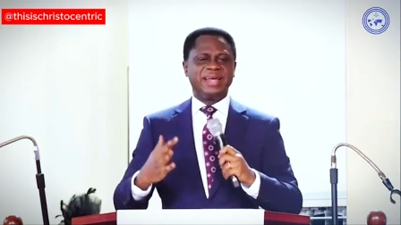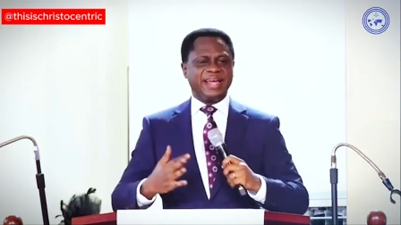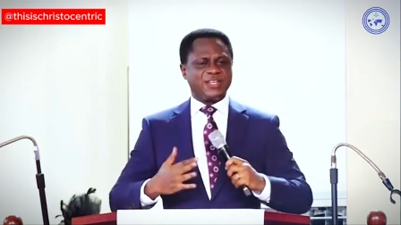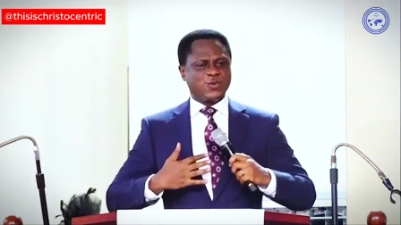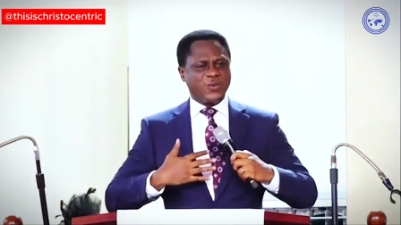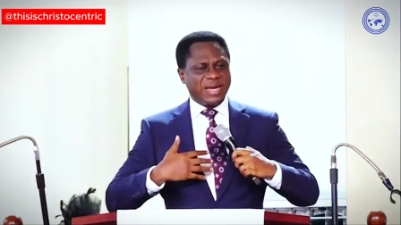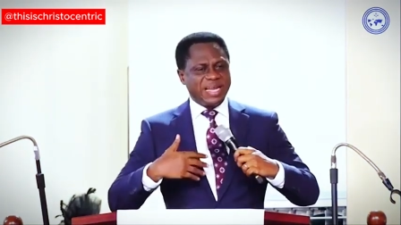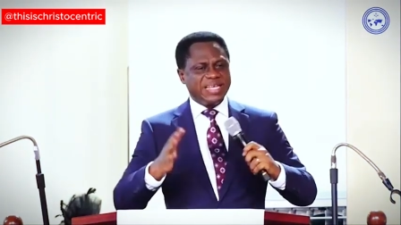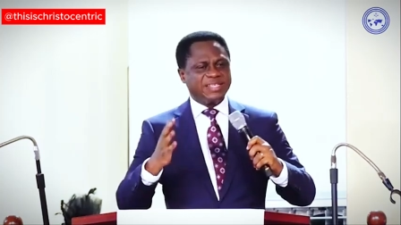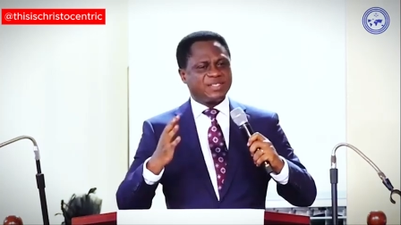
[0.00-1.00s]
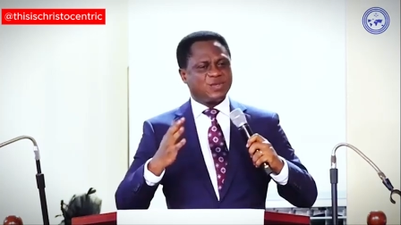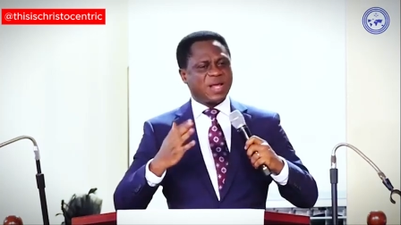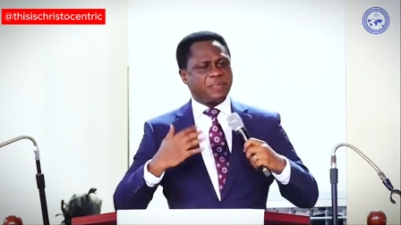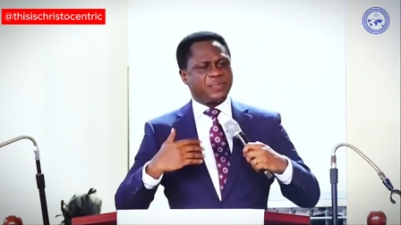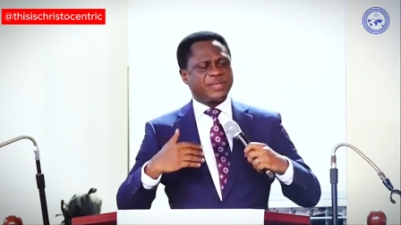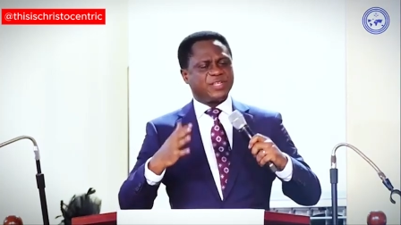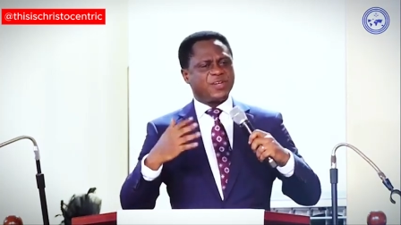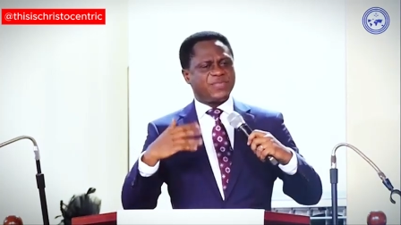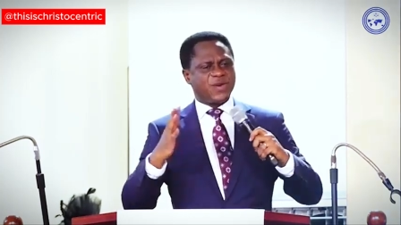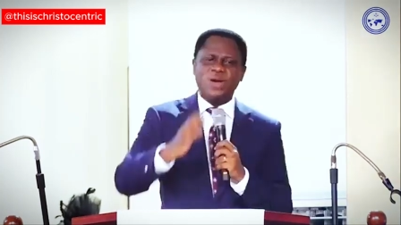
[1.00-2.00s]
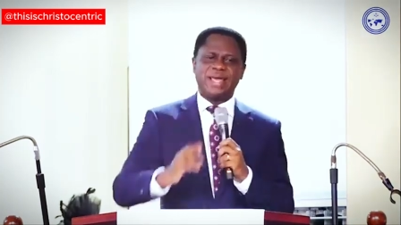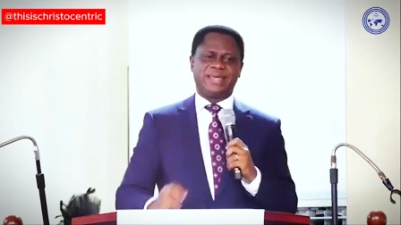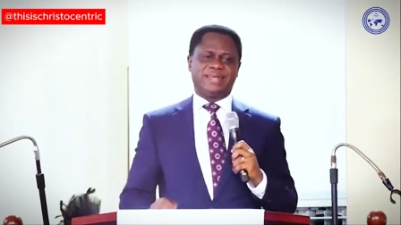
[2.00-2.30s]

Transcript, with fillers: is released to the preaching of the word.